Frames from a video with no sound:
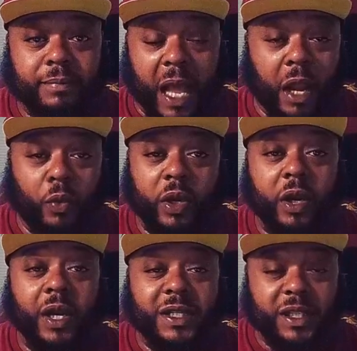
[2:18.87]
I don't want to hear
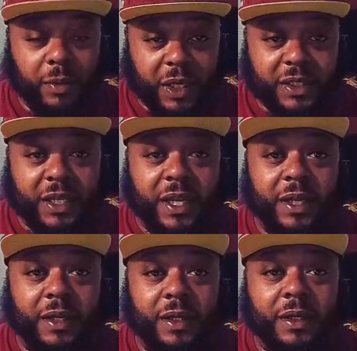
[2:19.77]
it. I said what I said.
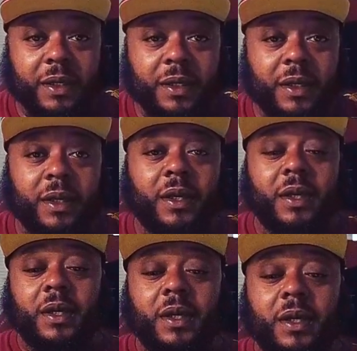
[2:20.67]
You
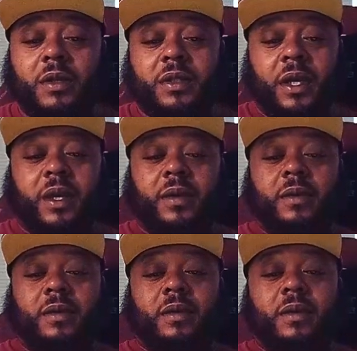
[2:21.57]
know what I'm saying?
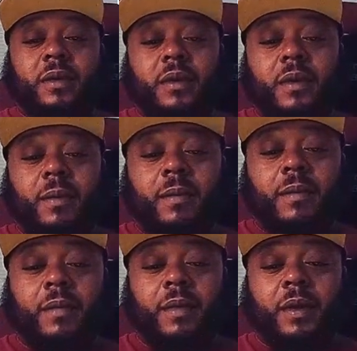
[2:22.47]

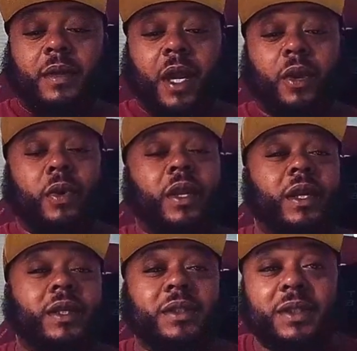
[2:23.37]
Y'all know what it
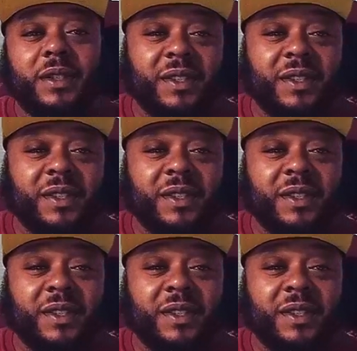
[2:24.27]
is.